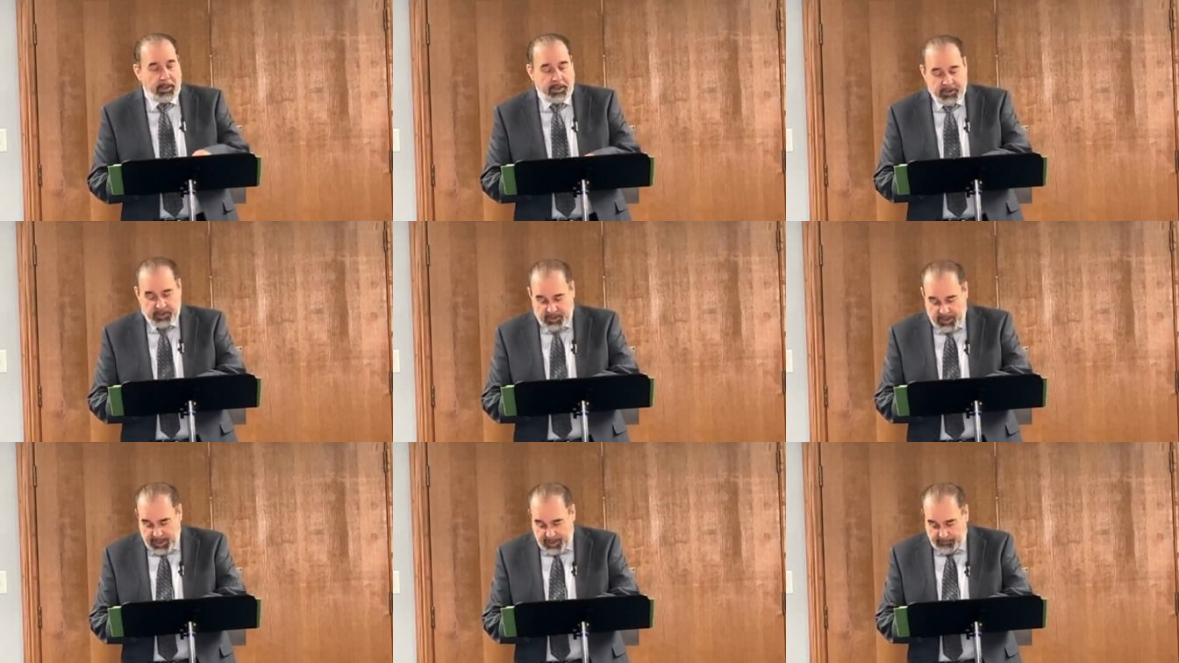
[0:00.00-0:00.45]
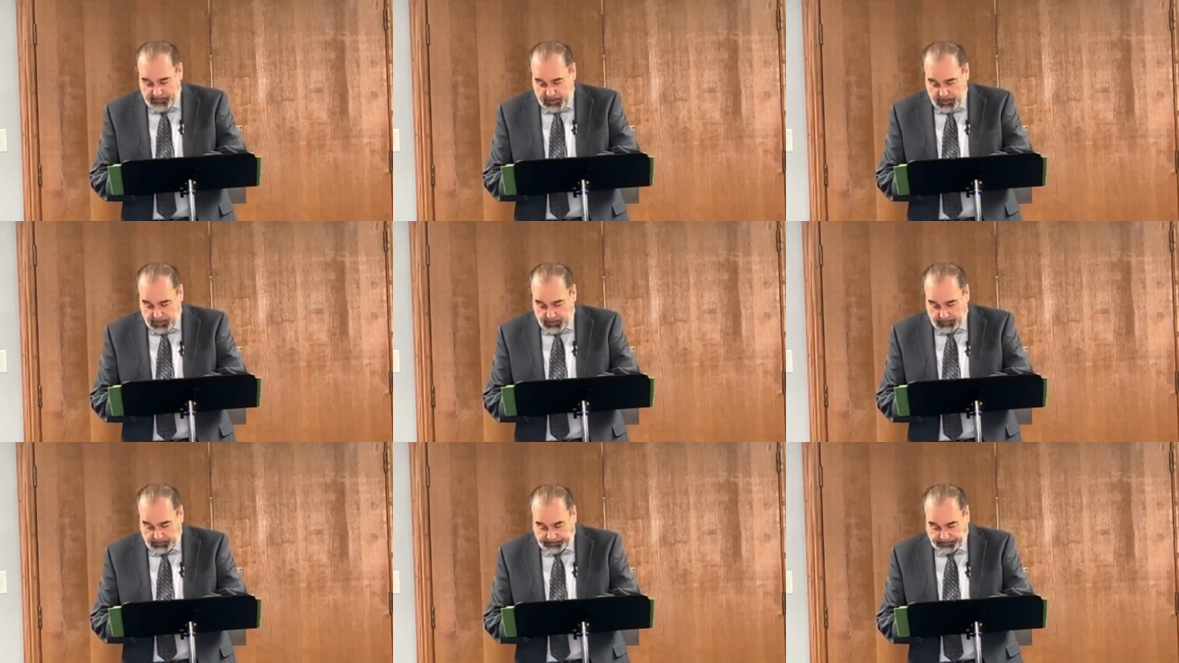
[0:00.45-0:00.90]
when He
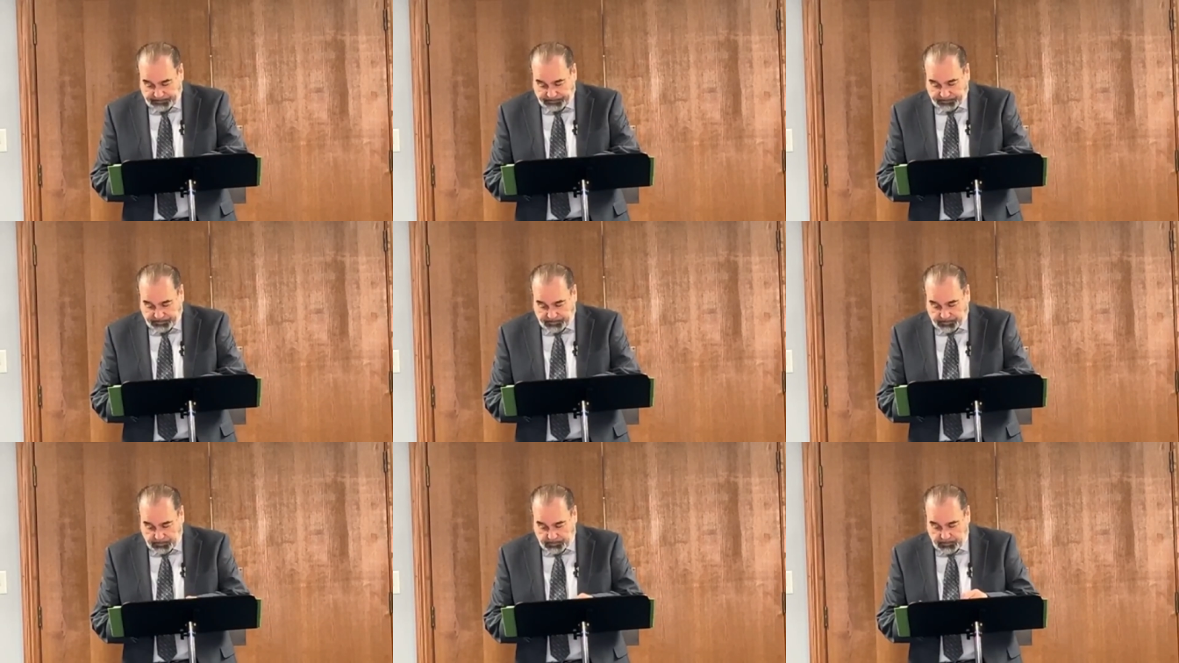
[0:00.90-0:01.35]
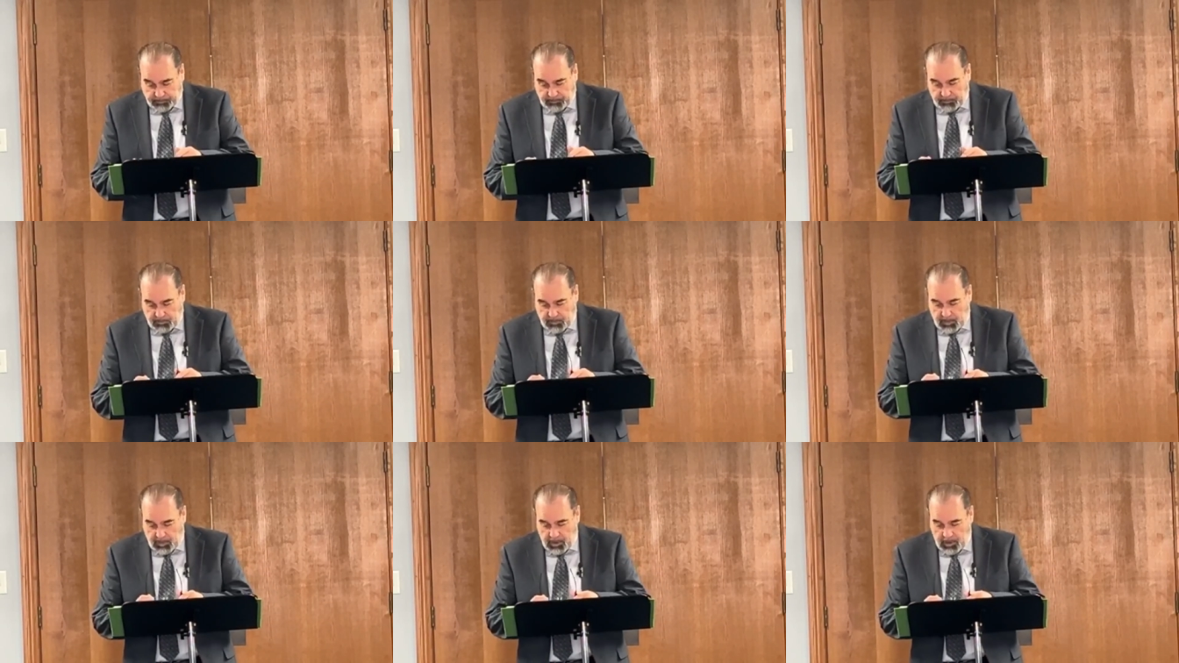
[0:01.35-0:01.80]
saved you.
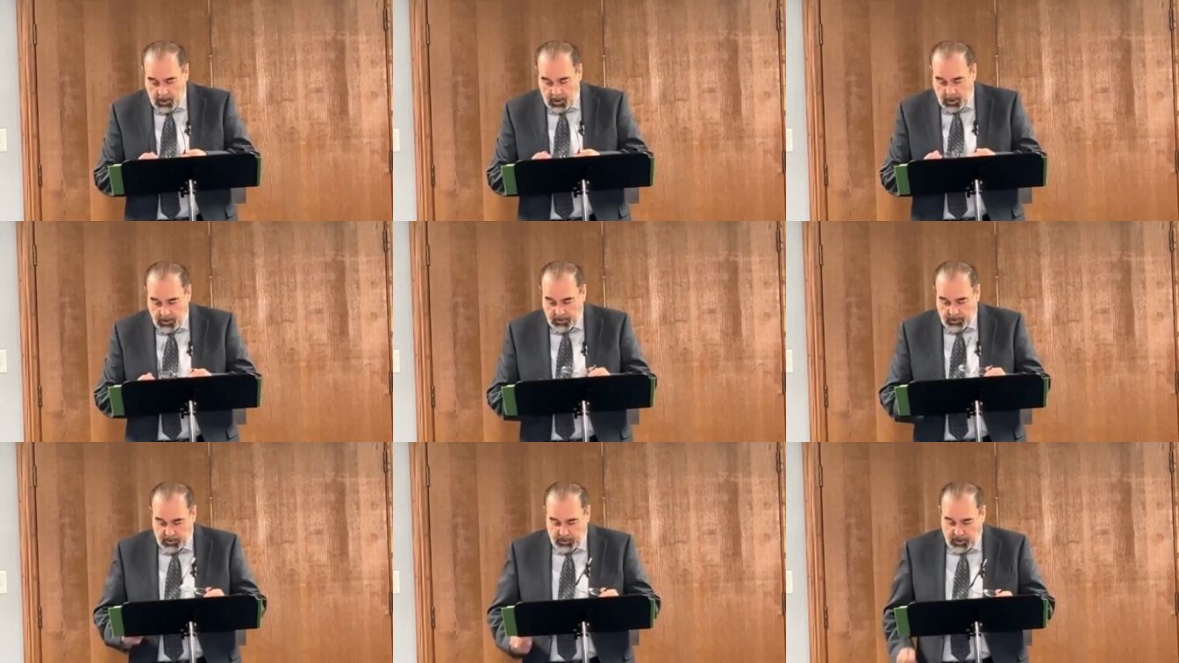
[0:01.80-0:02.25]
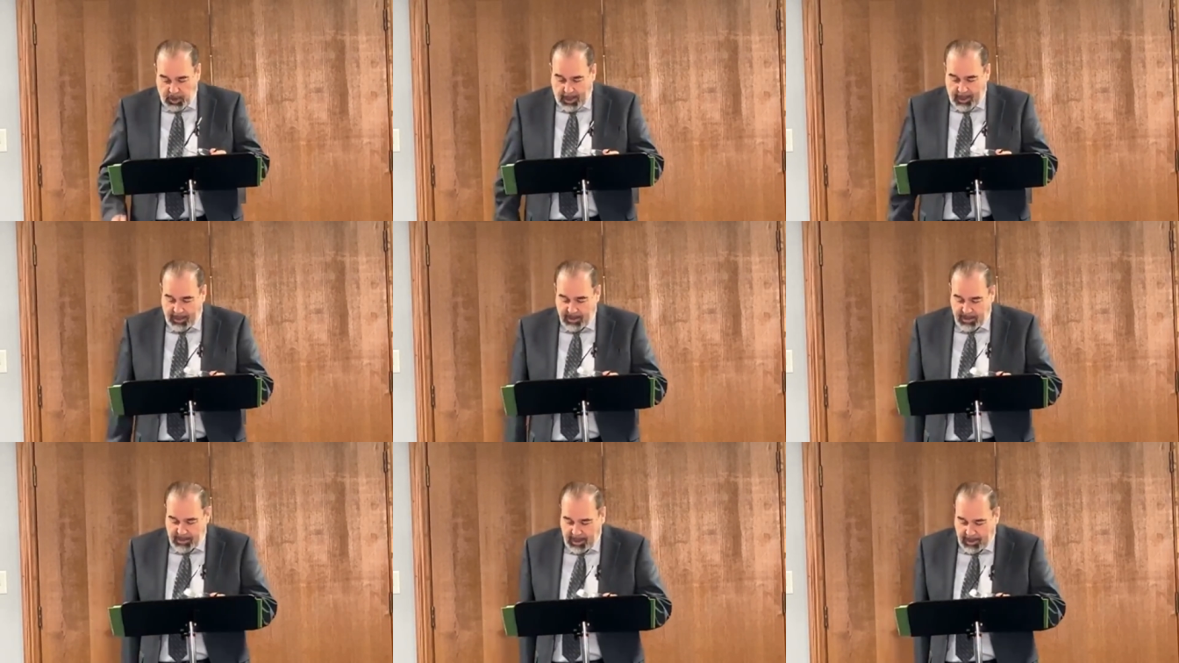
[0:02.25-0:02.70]
So
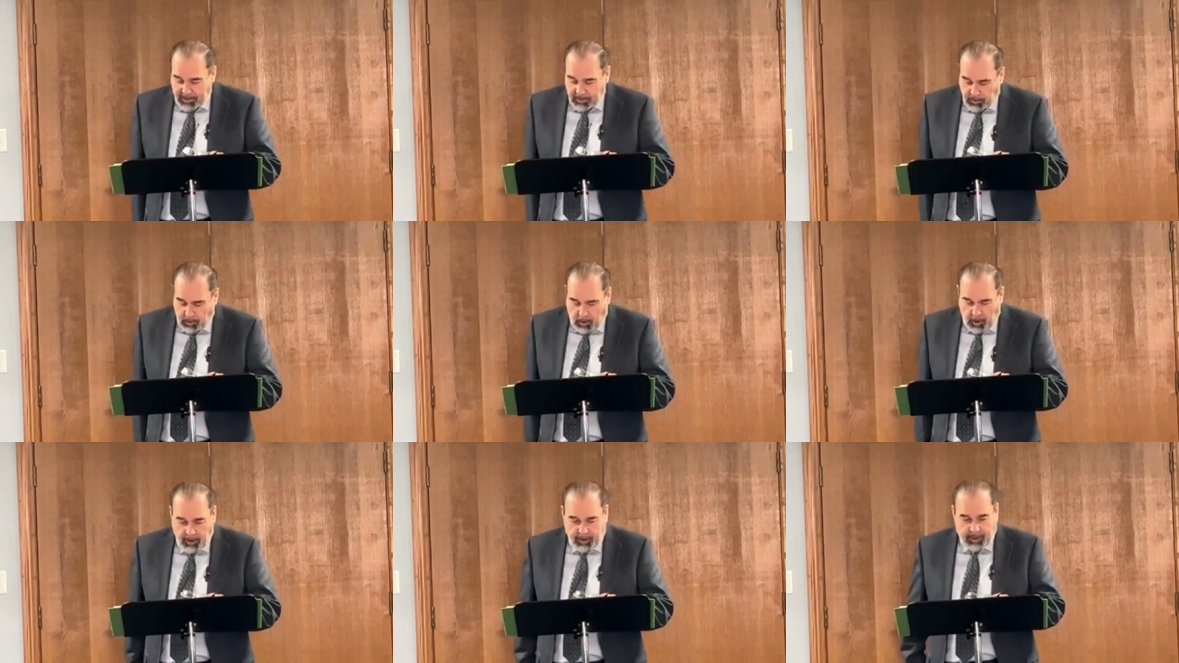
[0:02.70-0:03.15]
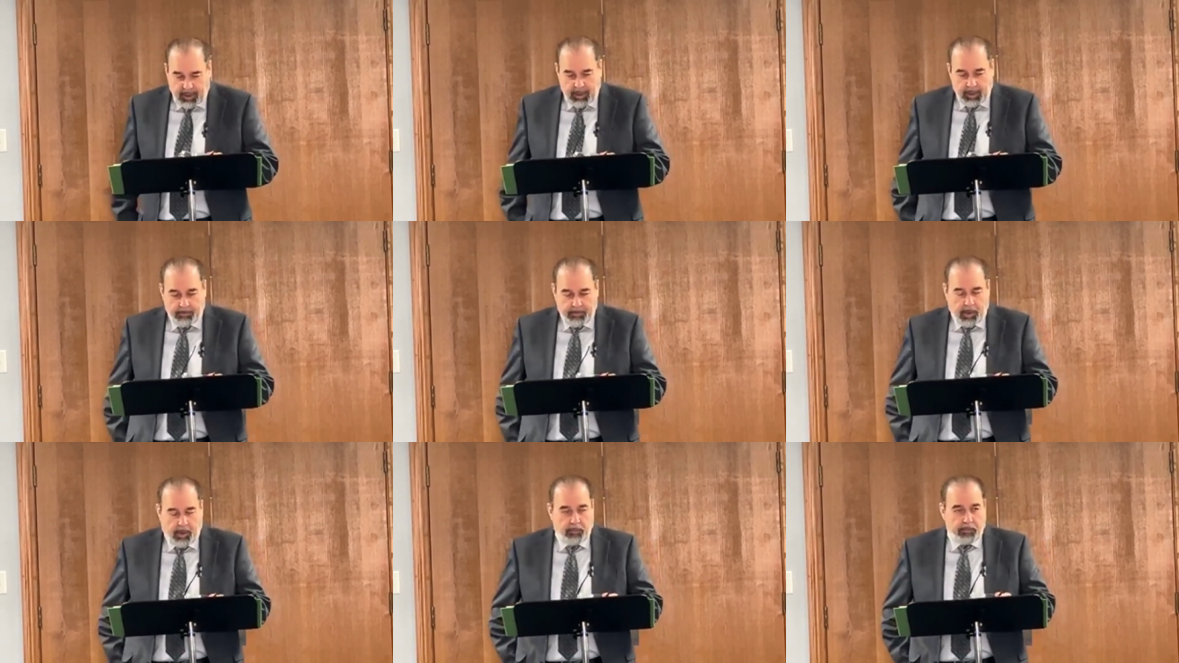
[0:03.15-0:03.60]
John is not
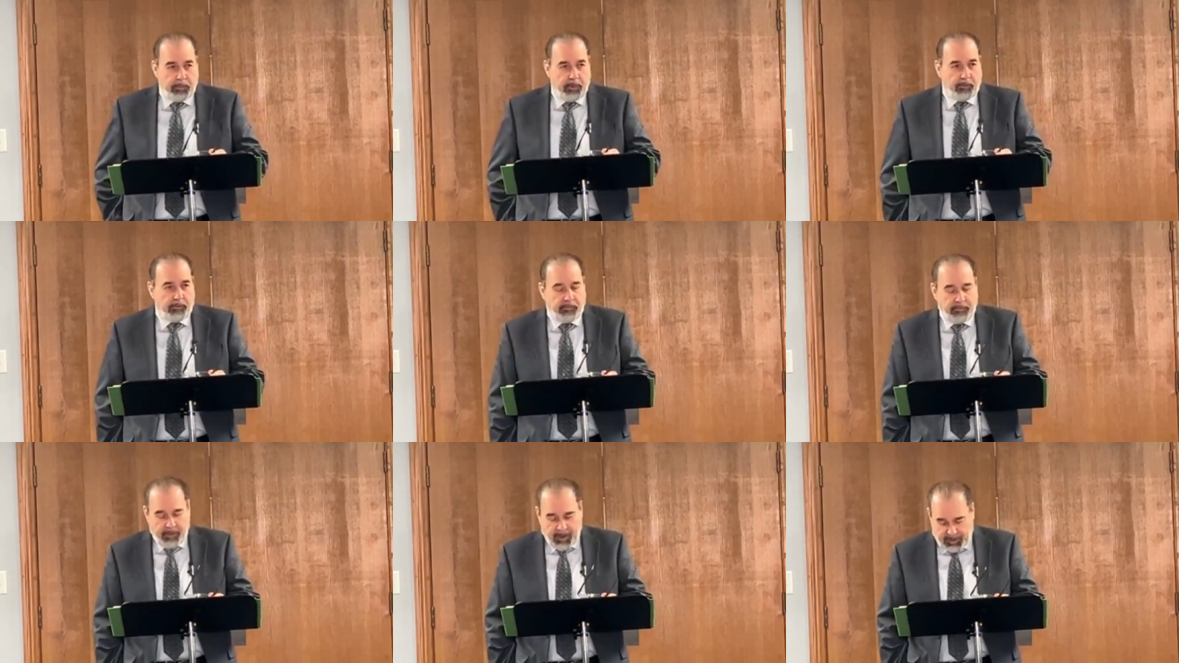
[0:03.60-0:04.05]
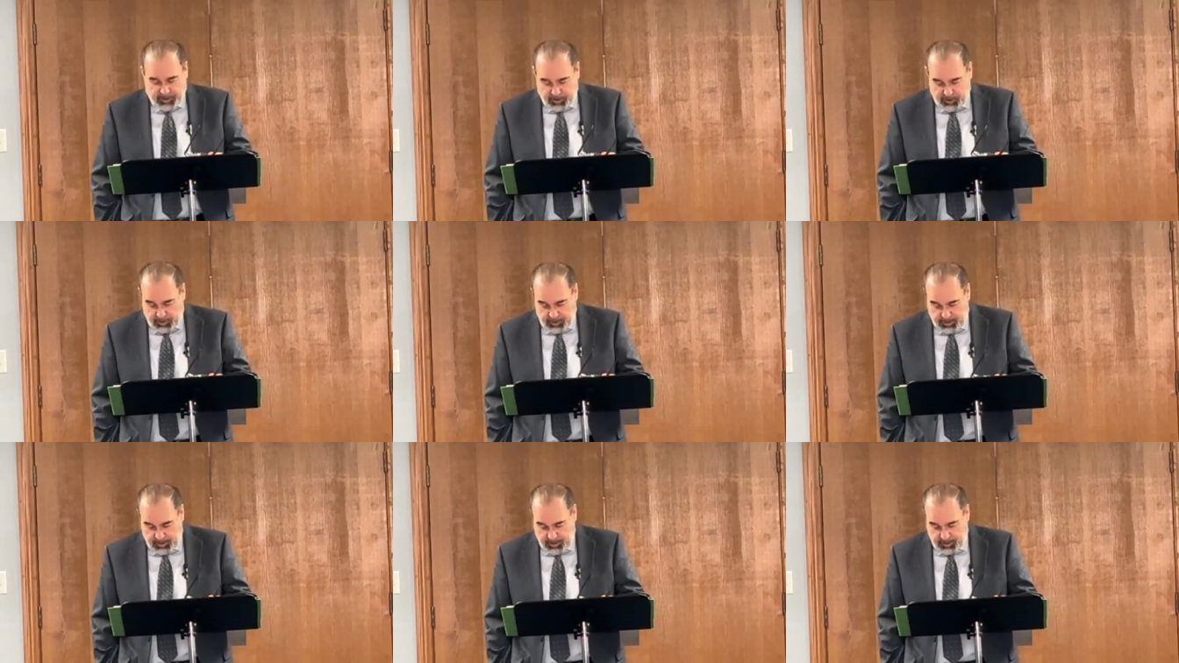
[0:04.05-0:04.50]
talking about
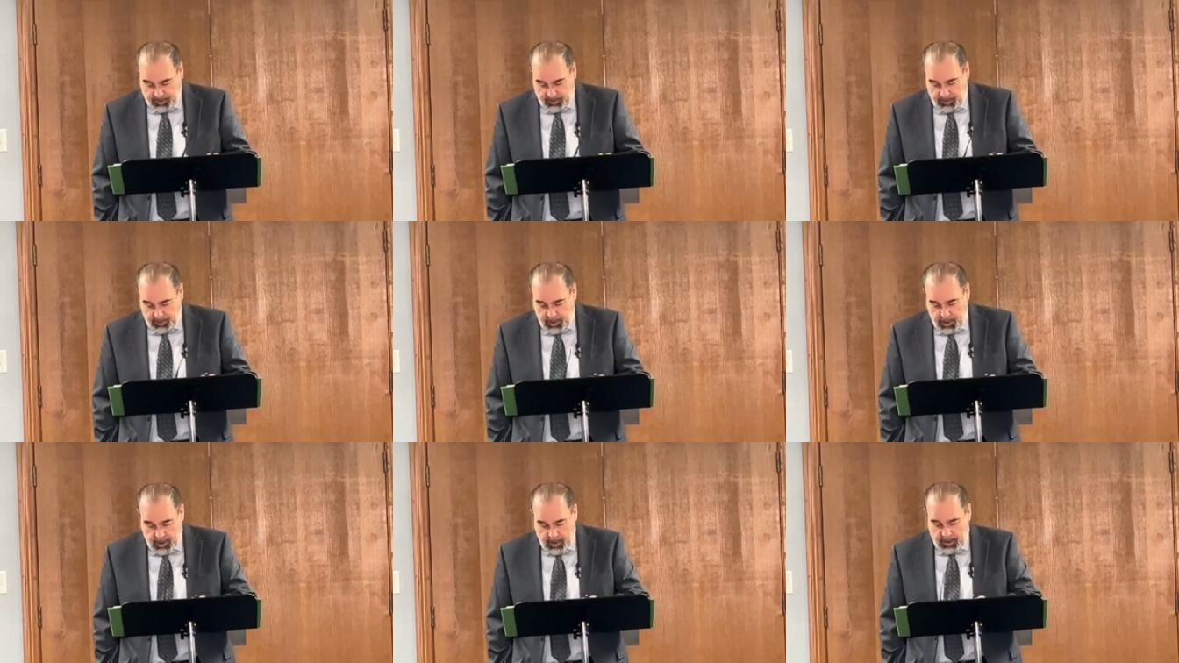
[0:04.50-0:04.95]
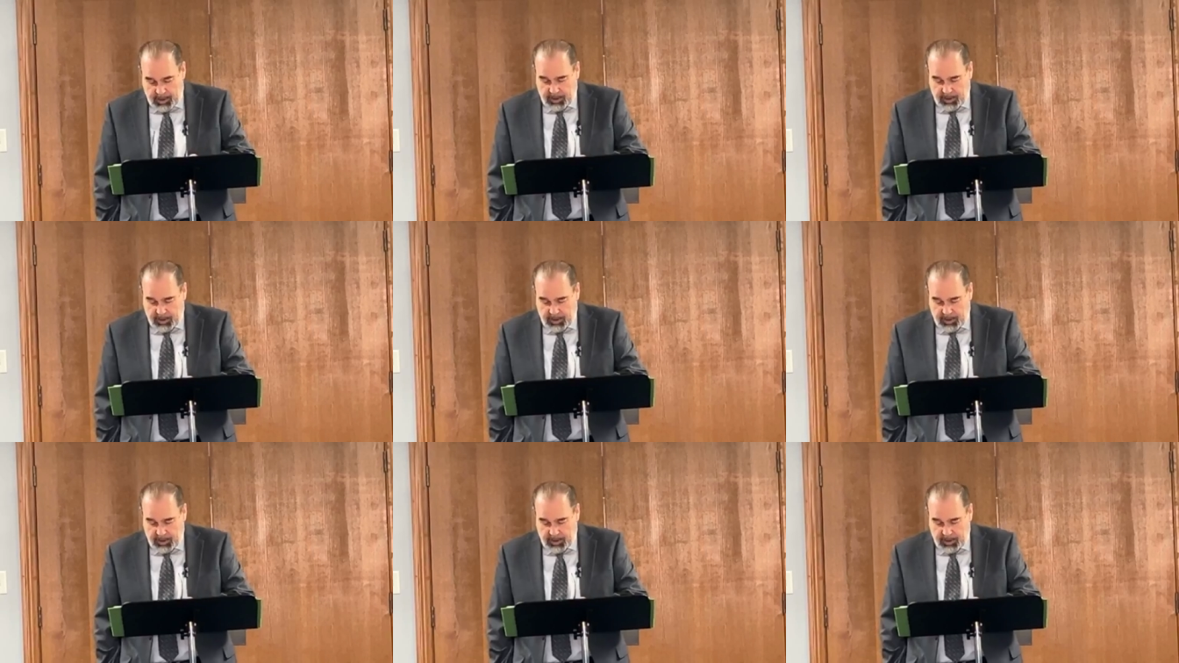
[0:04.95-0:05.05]
perfection here.